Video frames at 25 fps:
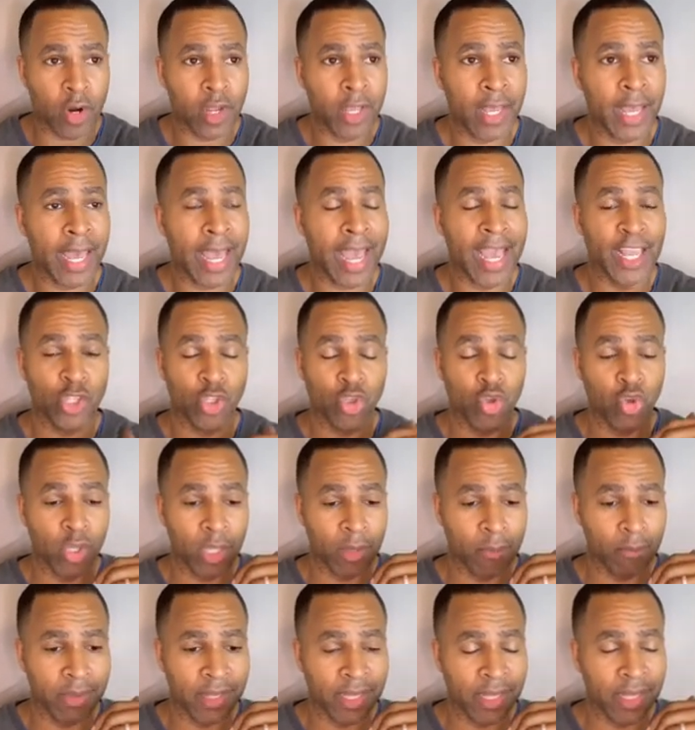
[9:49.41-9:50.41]
and you can
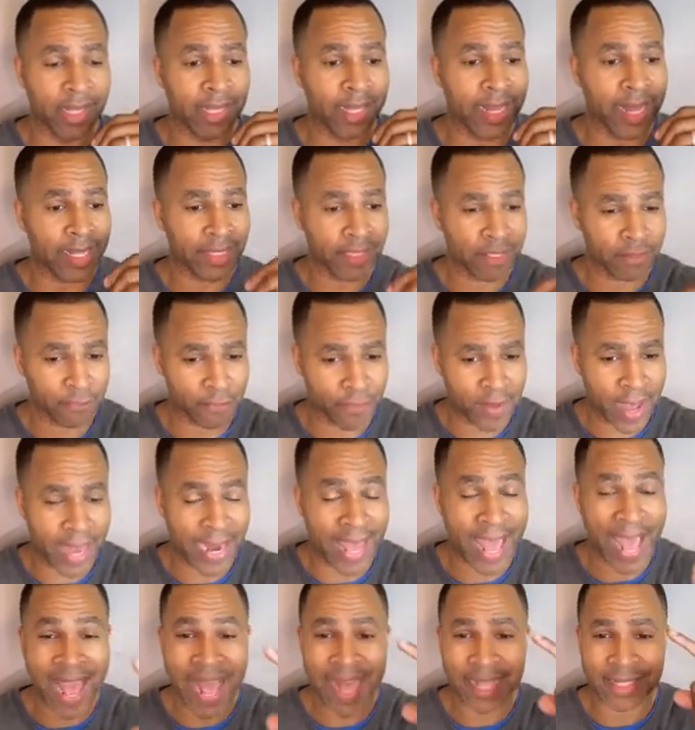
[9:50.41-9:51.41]
be classified
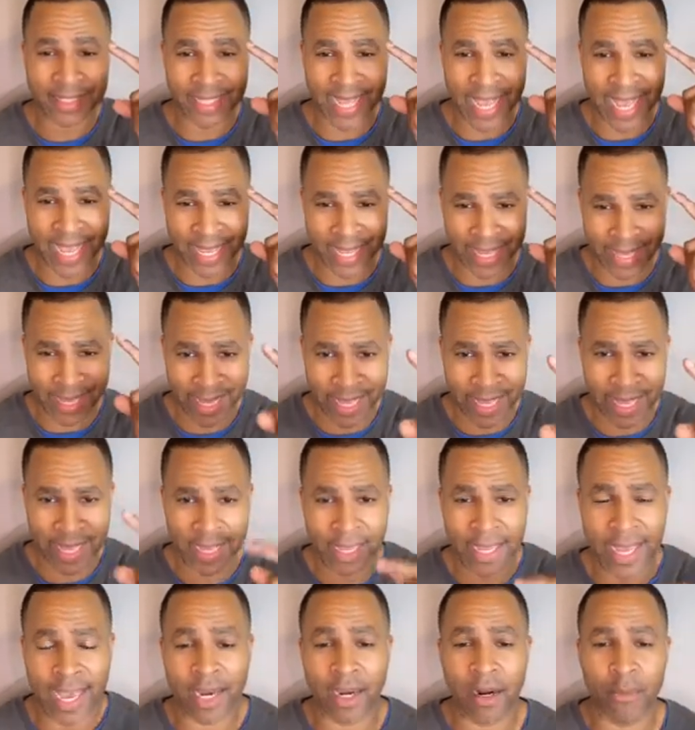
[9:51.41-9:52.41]
as a king
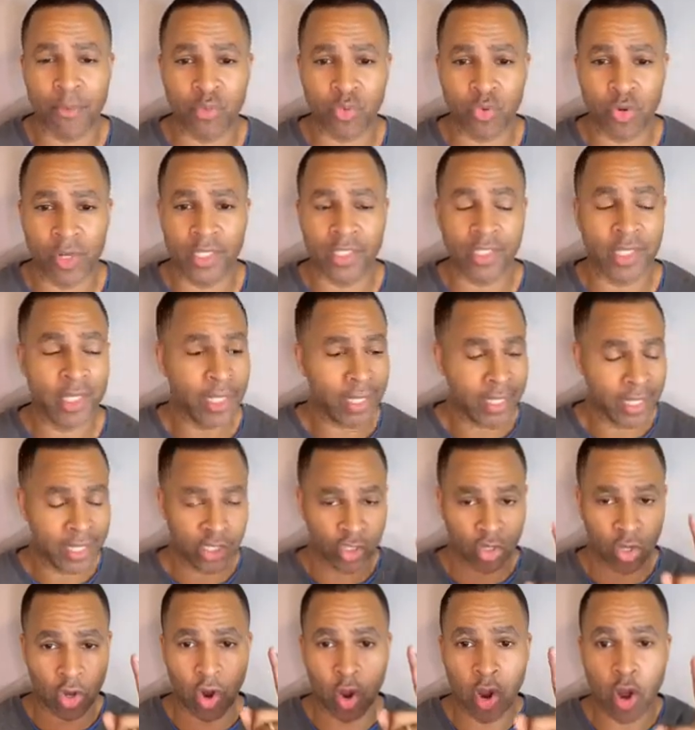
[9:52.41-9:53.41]
and a priest. He's
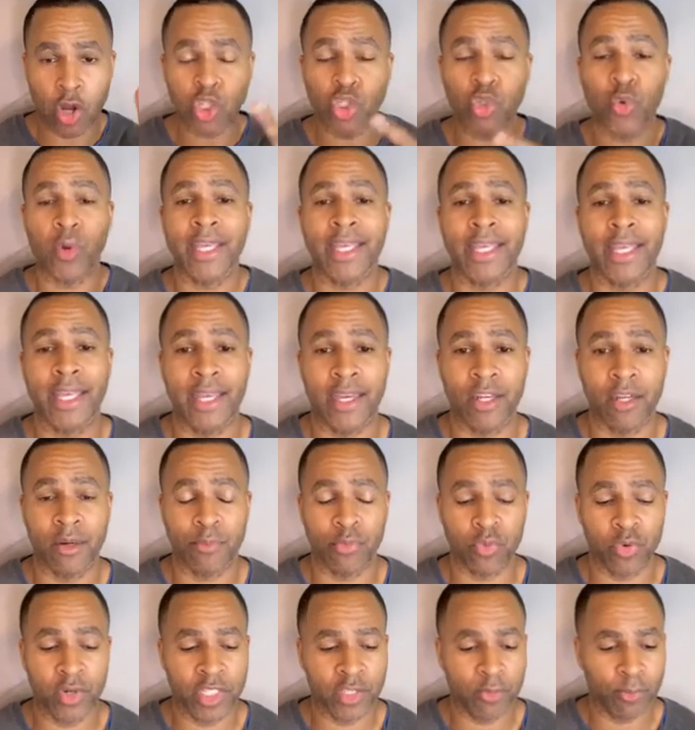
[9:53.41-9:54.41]
called you a king and a
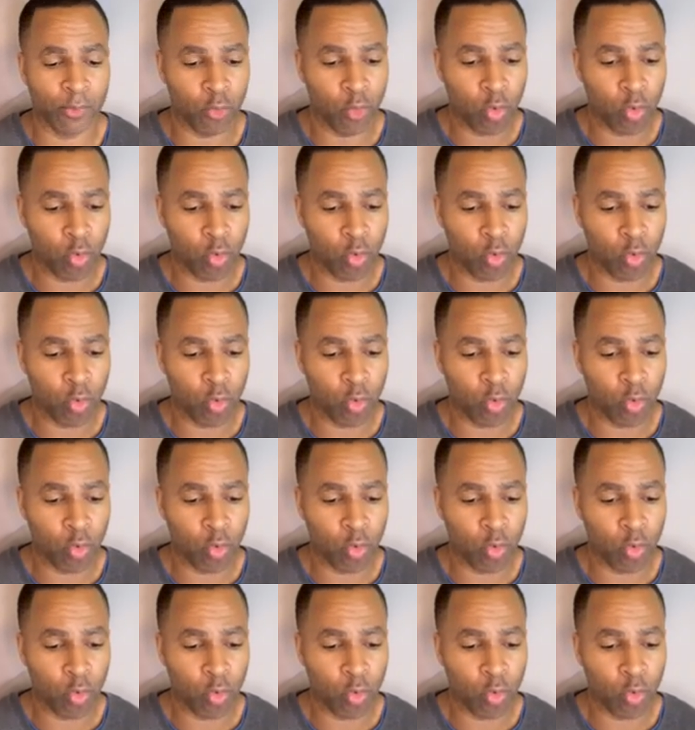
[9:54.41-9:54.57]
priest.